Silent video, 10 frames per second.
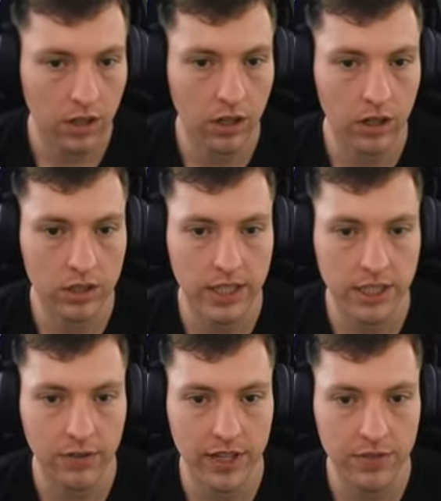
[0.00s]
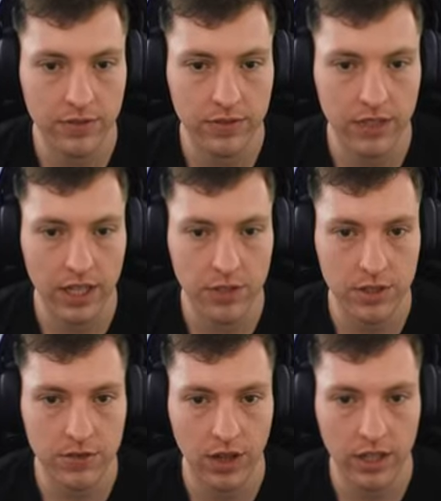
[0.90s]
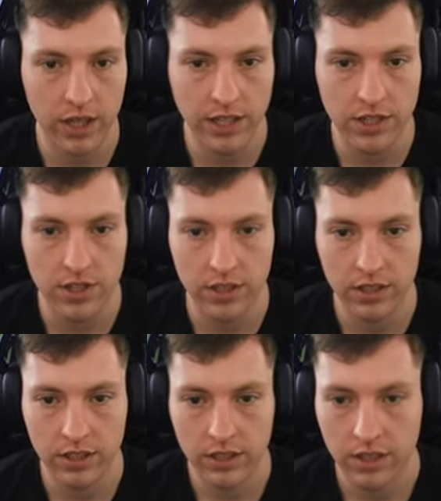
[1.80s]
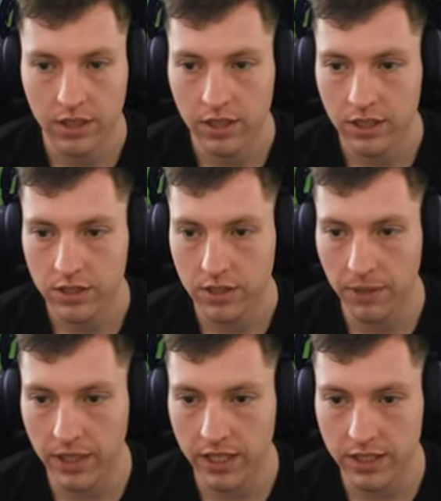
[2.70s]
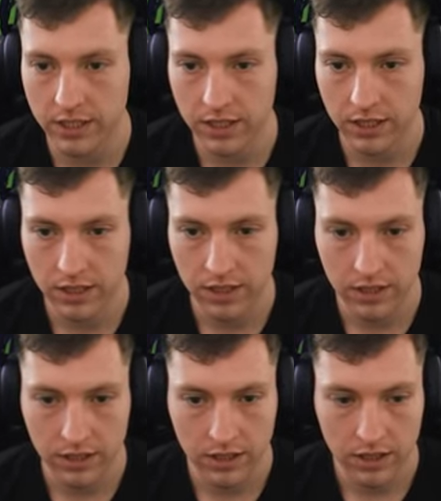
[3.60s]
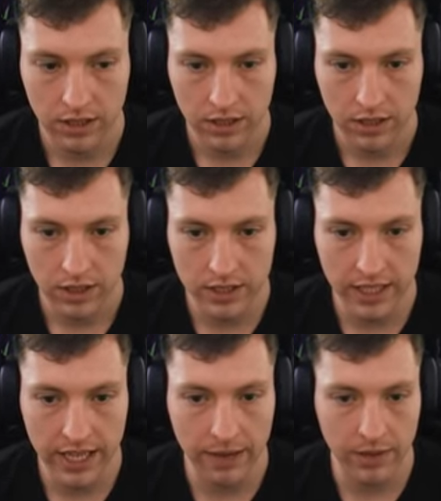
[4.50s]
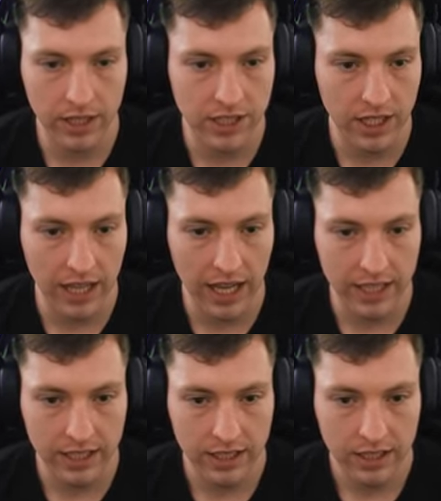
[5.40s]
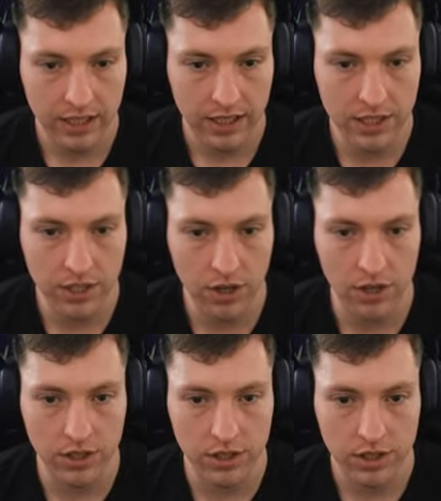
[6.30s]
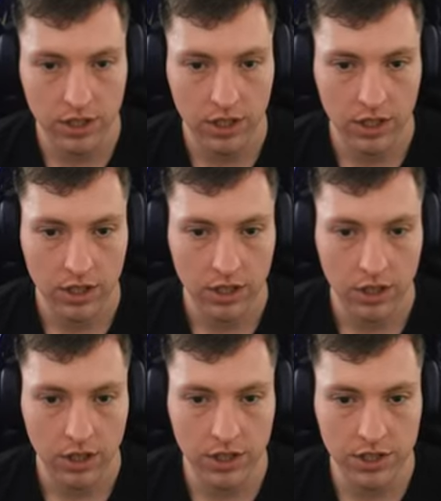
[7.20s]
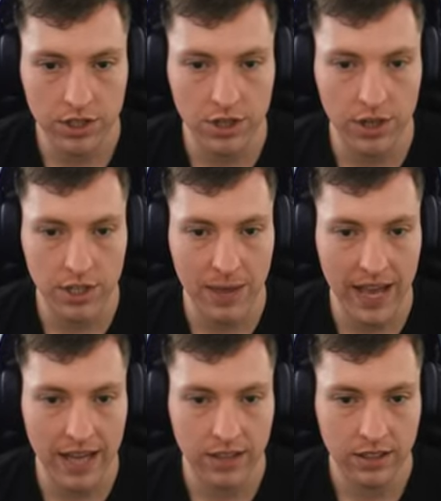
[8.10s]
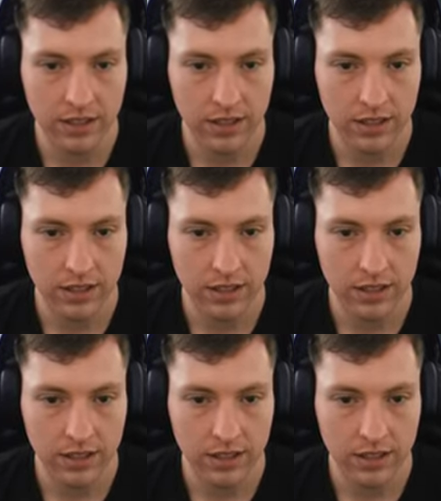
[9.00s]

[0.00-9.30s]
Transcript: Oh, takes a aggressive touch. That's fine. Hutchinson. Szmodics. Into the captain. Into Clarke. Into Hirst. Hirst can turn his man.